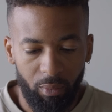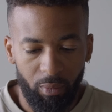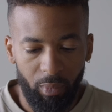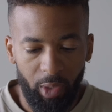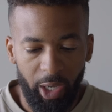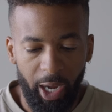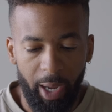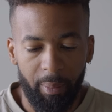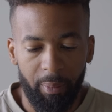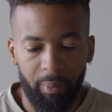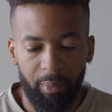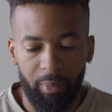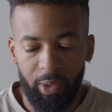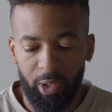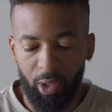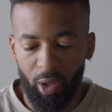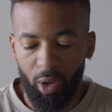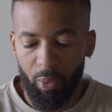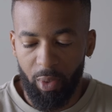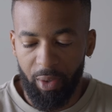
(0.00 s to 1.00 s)
Okay,
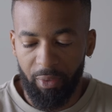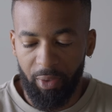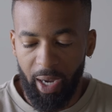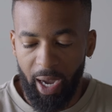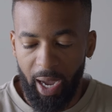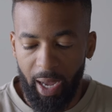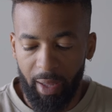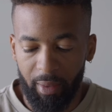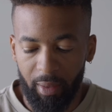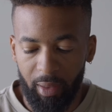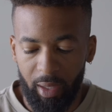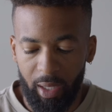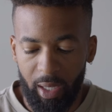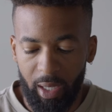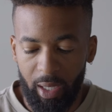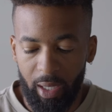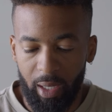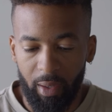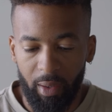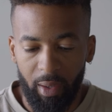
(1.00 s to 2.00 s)
so we've got
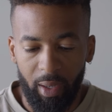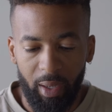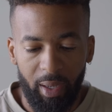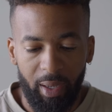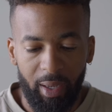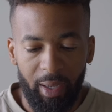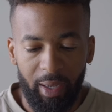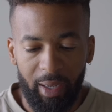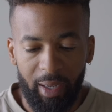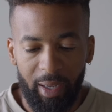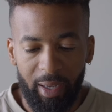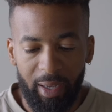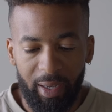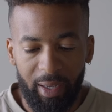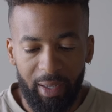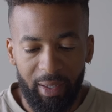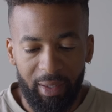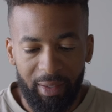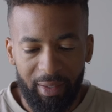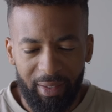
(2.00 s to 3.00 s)
the,
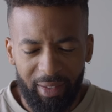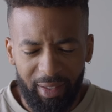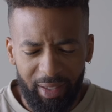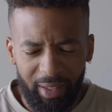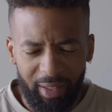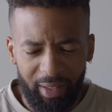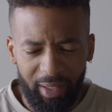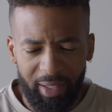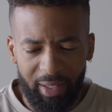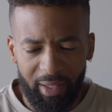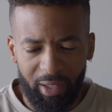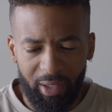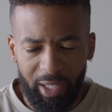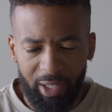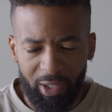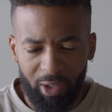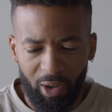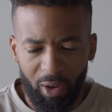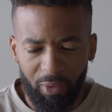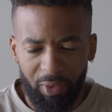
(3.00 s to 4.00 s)

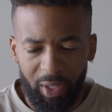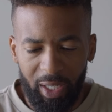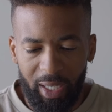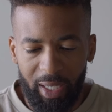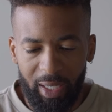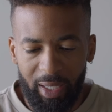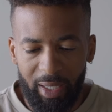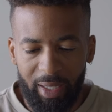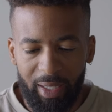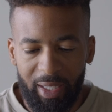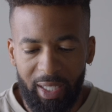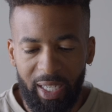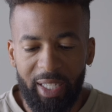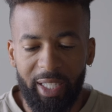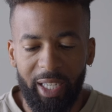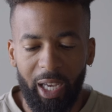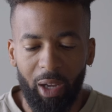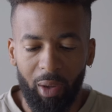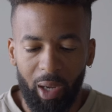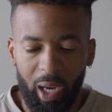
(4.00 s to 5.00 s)
it's called the
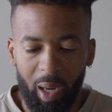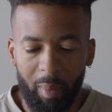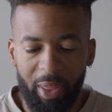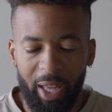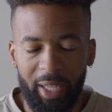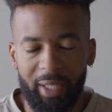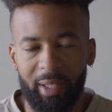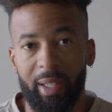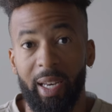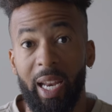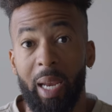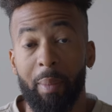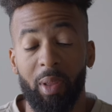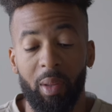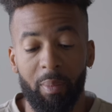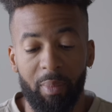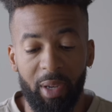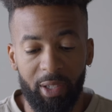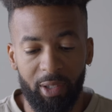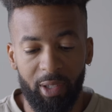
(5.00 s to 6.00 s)
Detail Hub. That's the name of
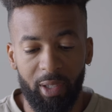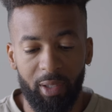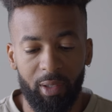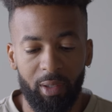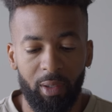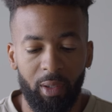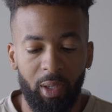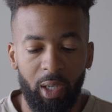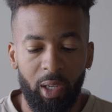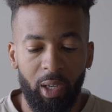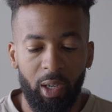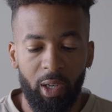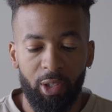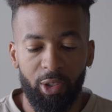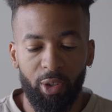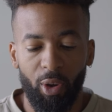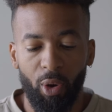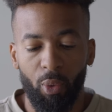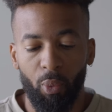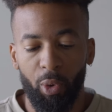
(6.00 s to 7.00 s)
the business.
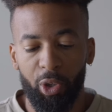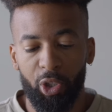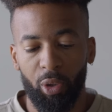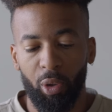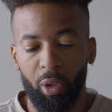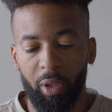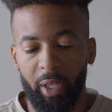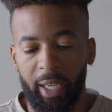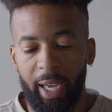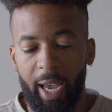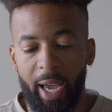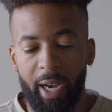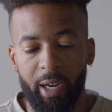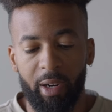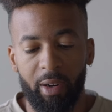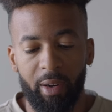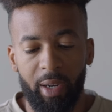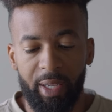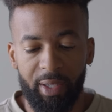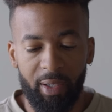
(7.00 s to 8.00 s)
So what you're looking at
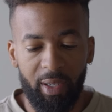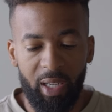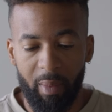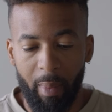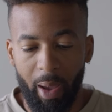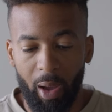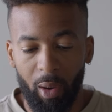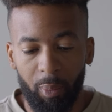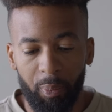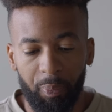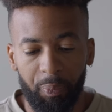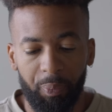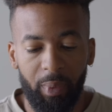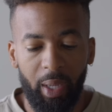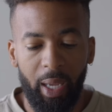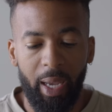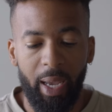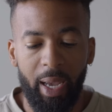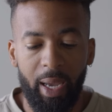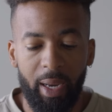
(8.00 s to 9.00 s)
here is an email,
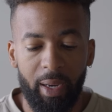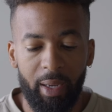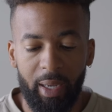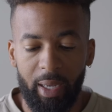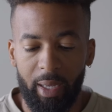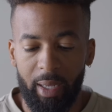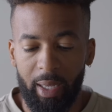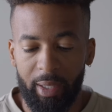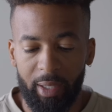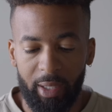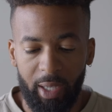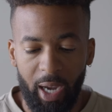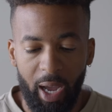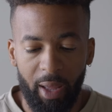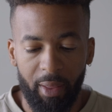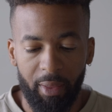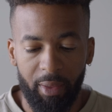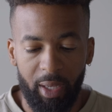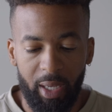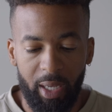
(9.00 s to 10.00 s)
and it's
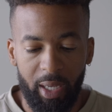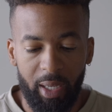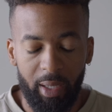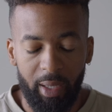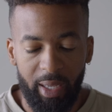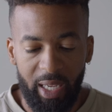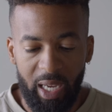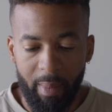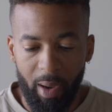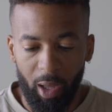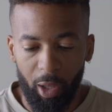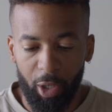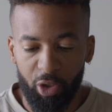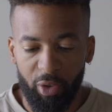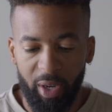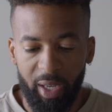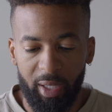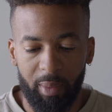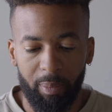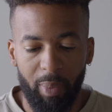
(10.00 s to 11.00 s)
got the email
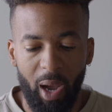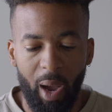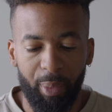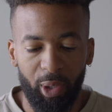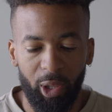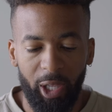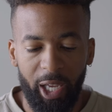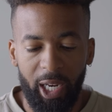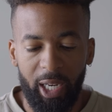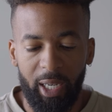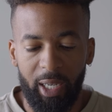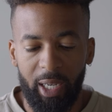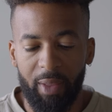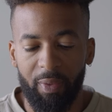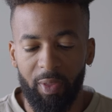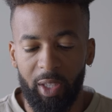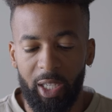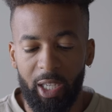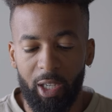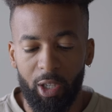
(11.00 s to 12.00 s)
address populated
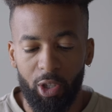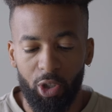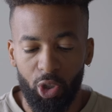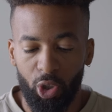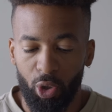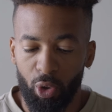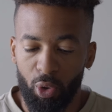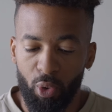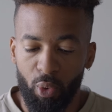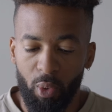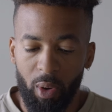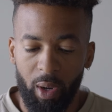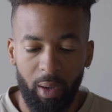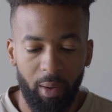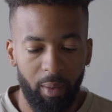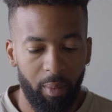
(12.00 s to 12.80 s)
in the to